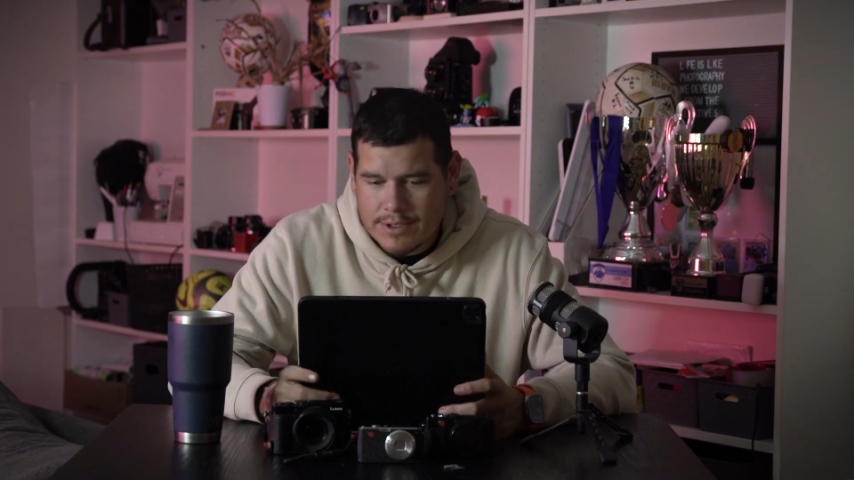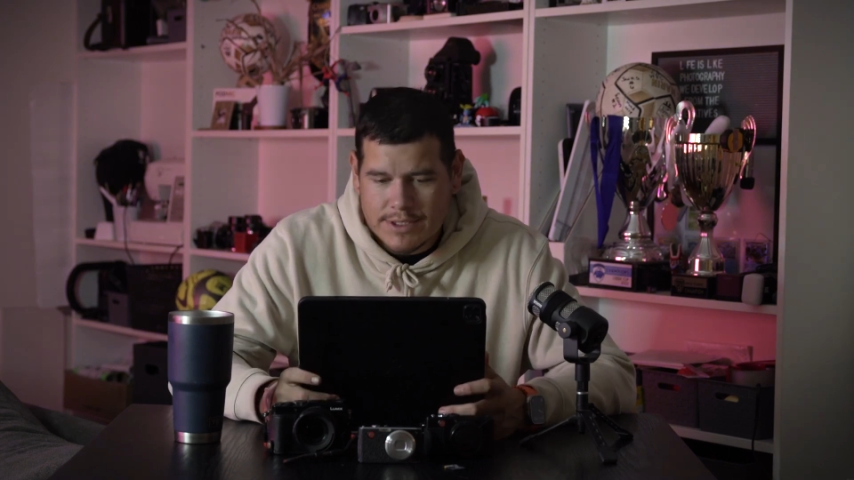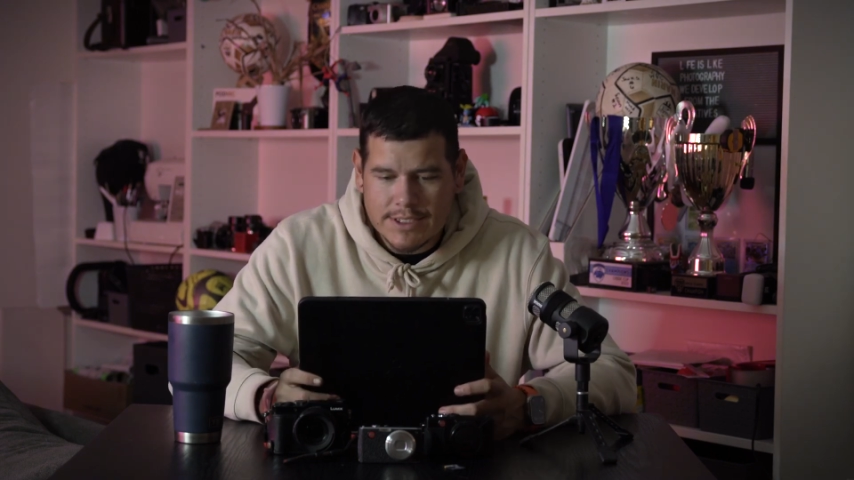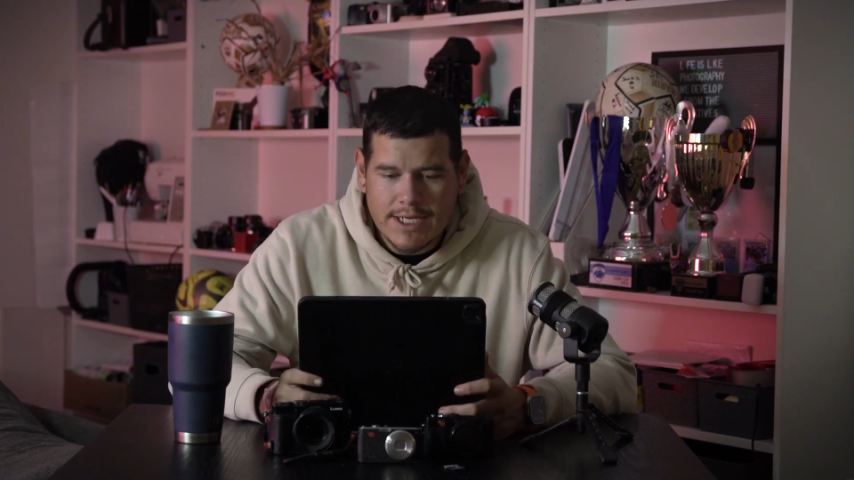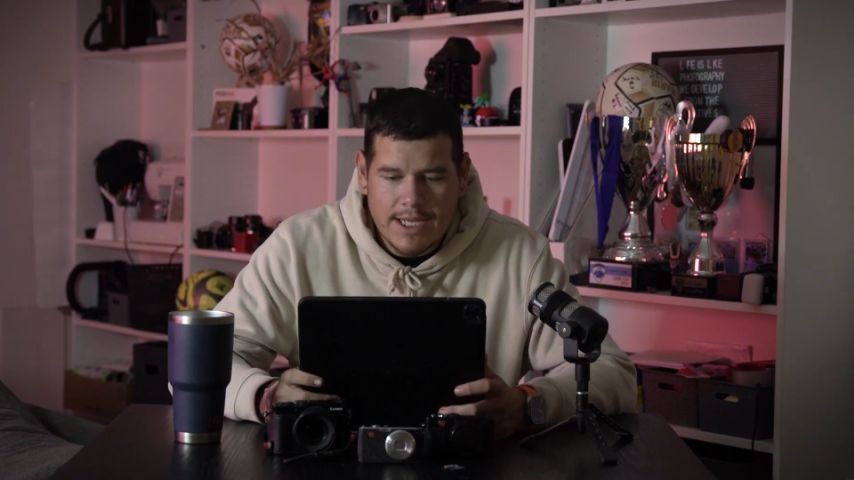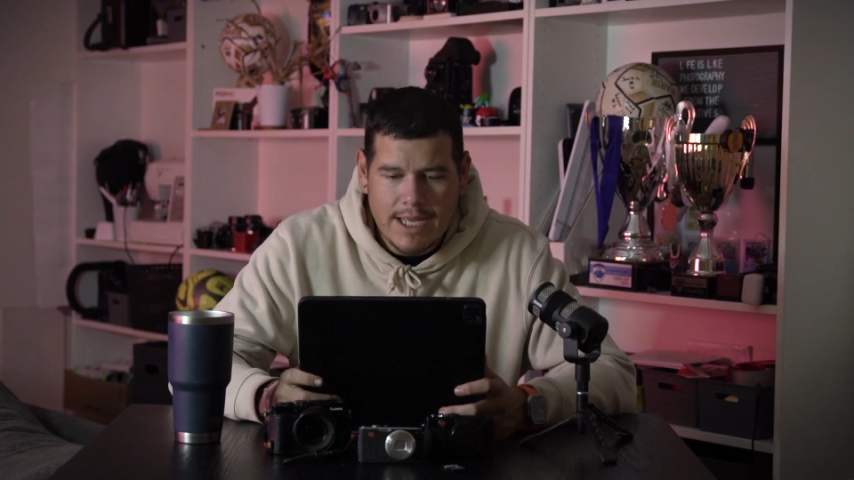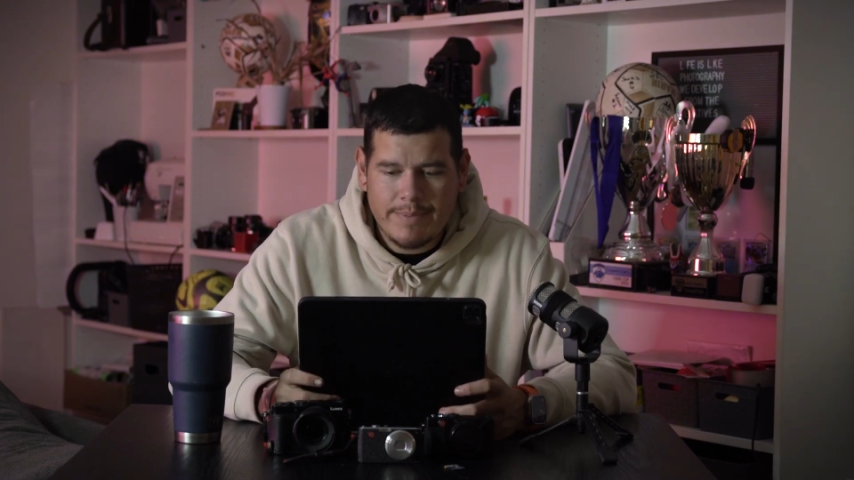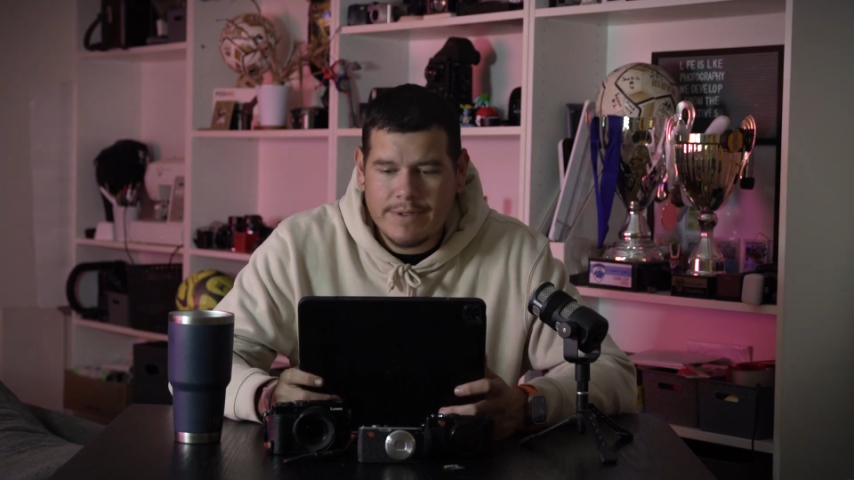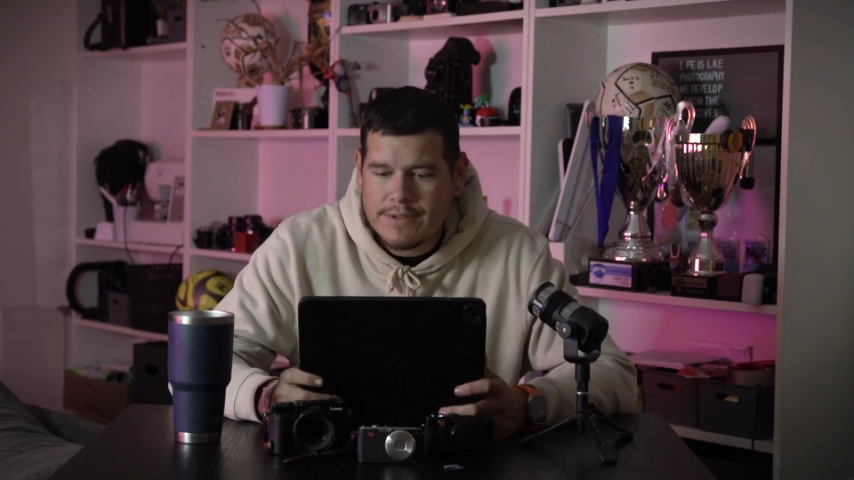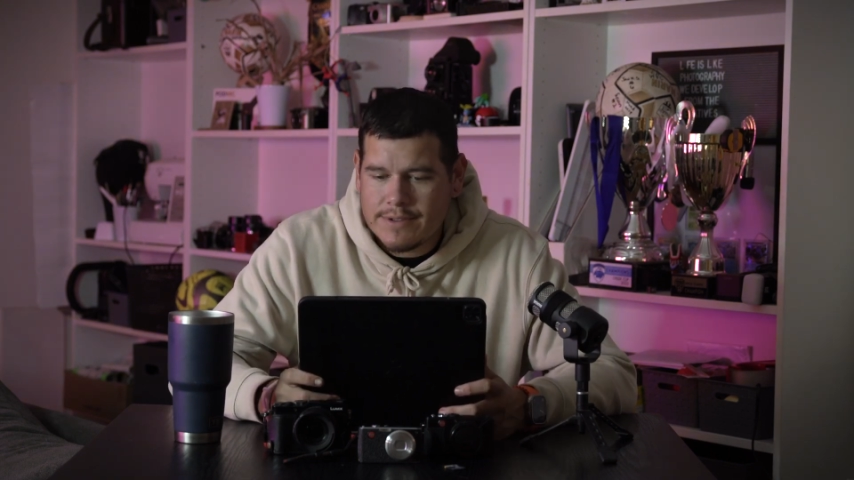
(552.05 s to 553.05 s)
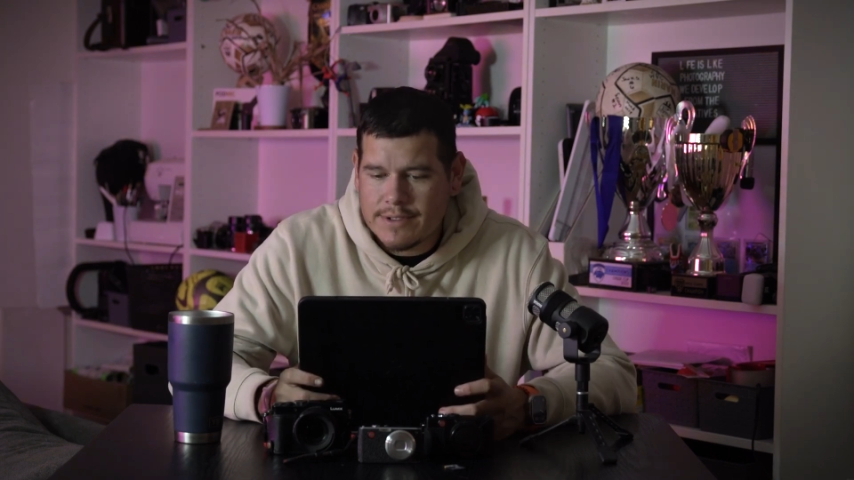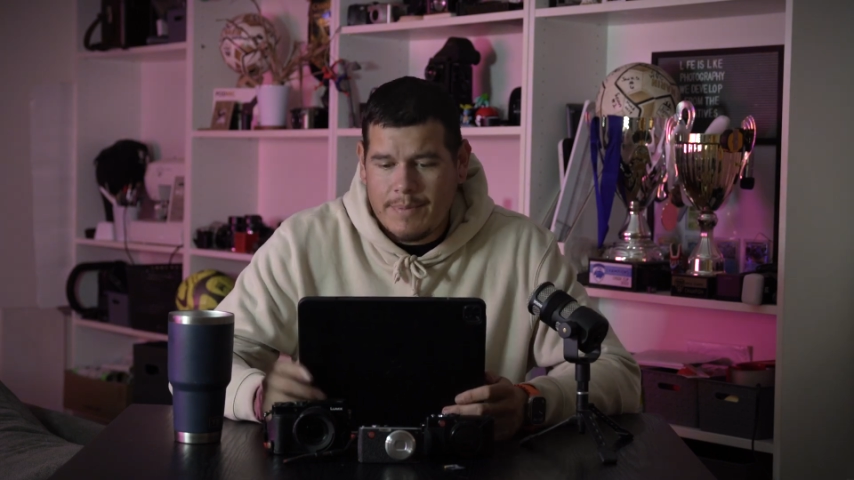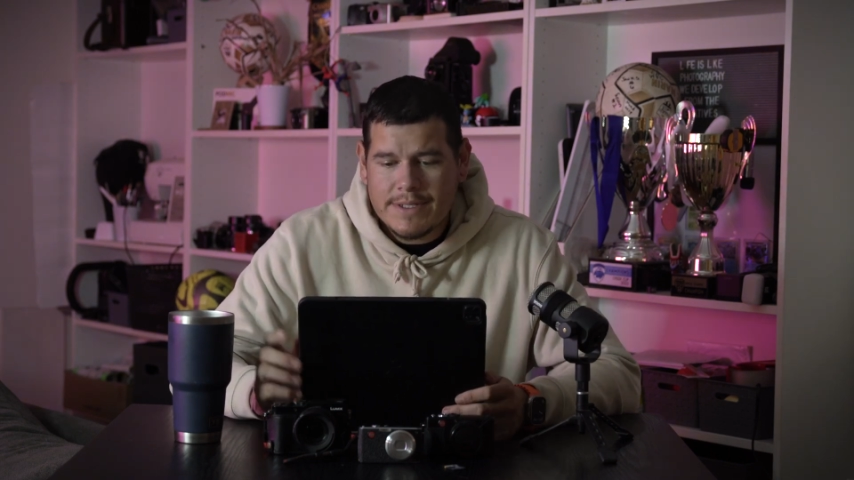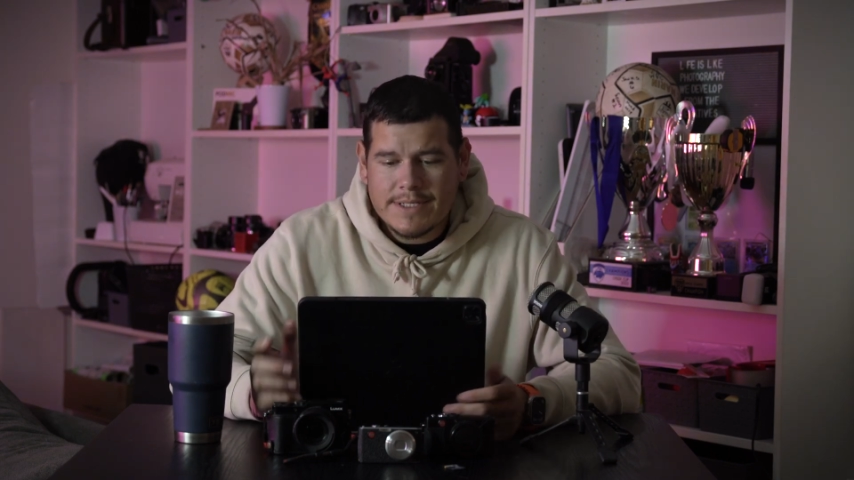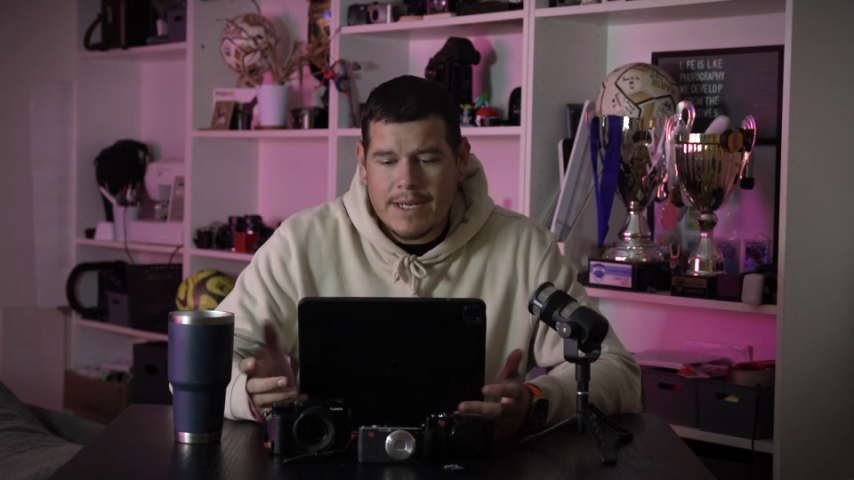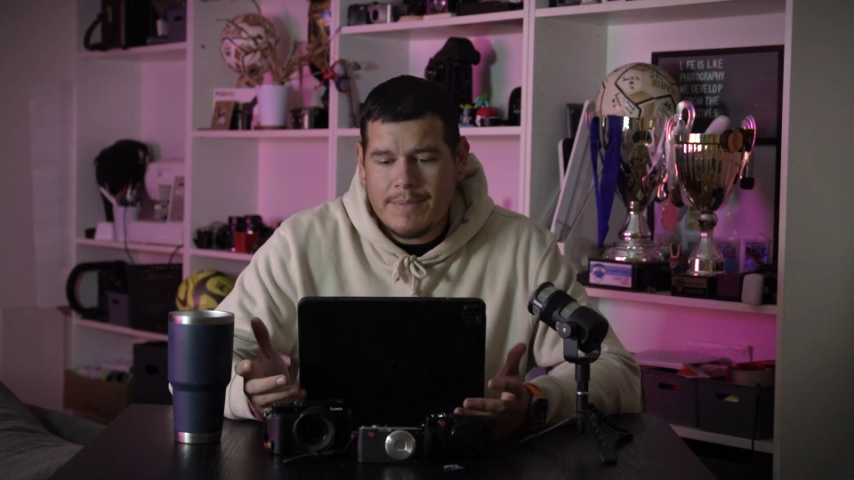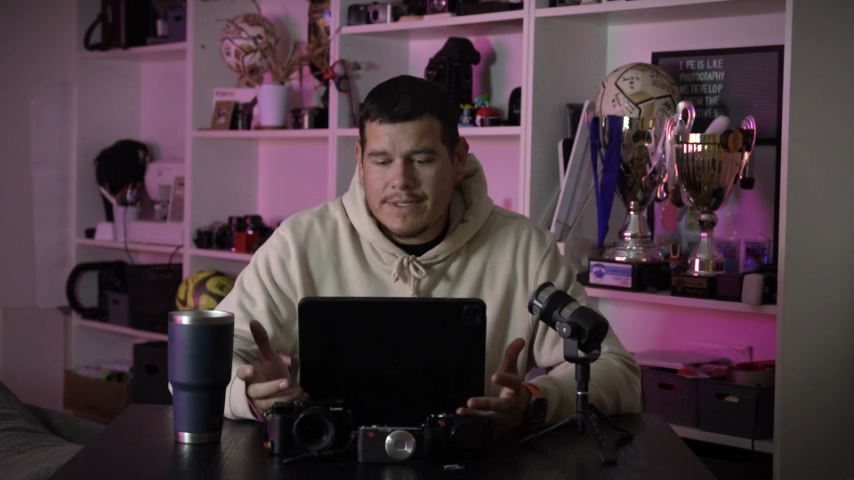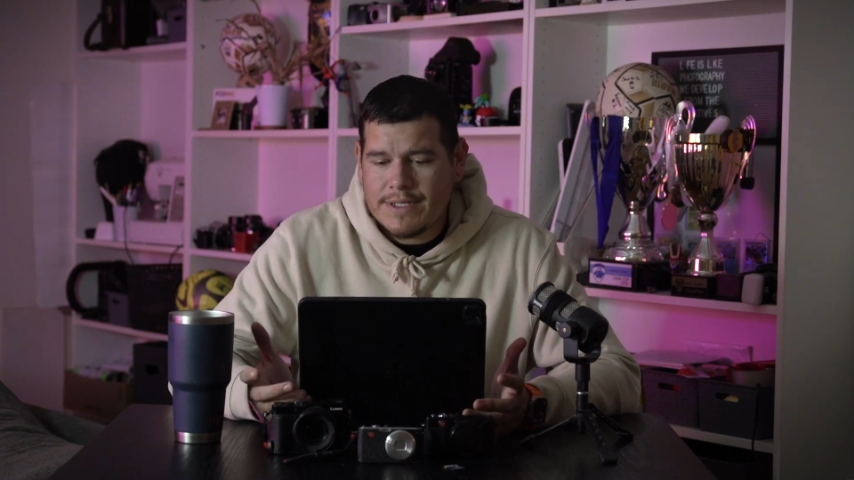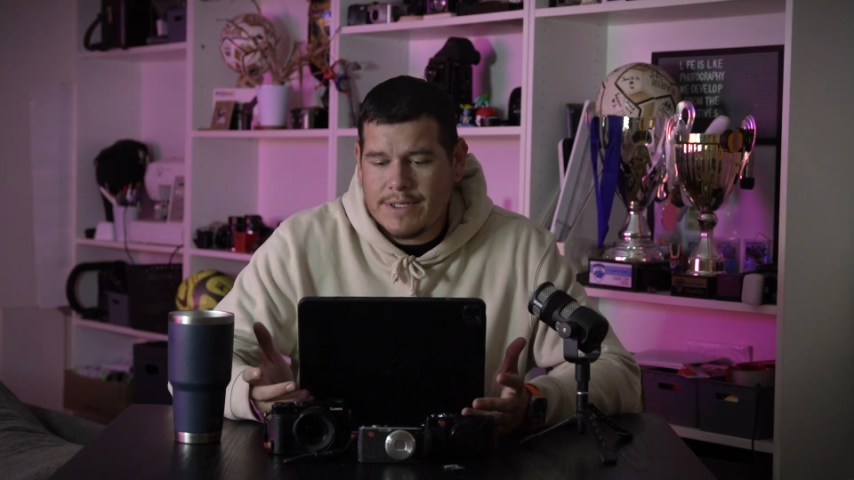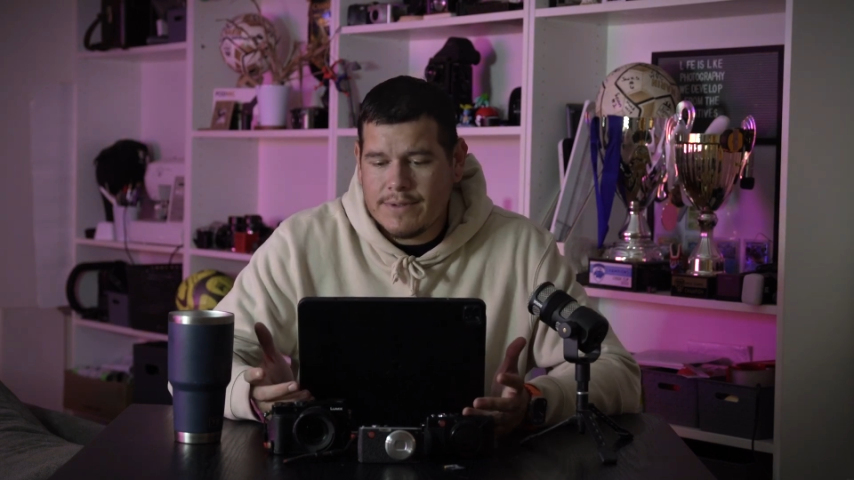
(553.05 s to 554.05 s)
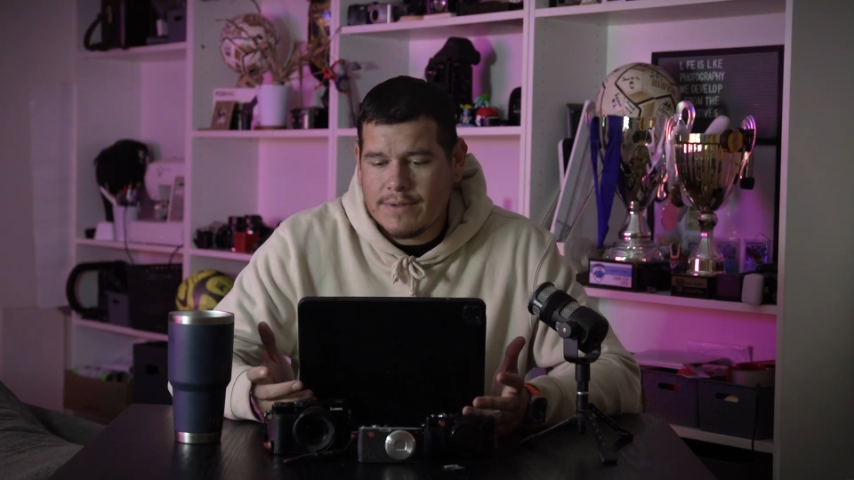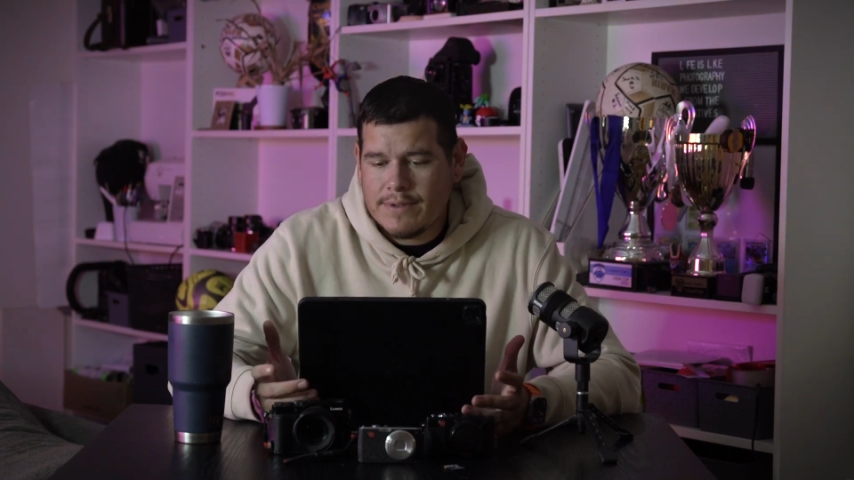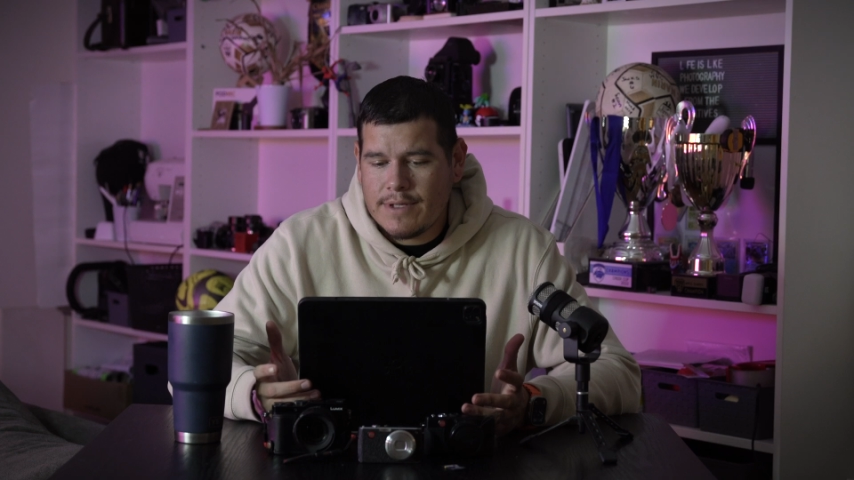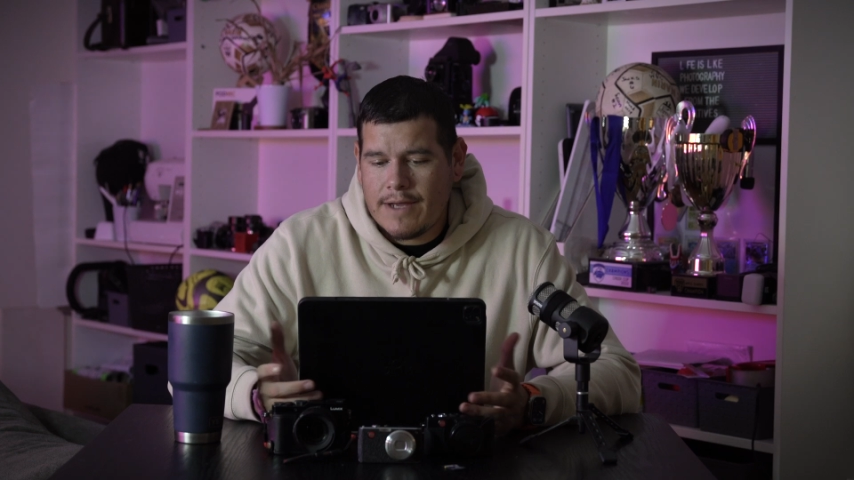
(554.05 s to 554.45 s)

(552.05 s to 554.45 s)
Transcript: It just kind of happens, but it's not a big deal.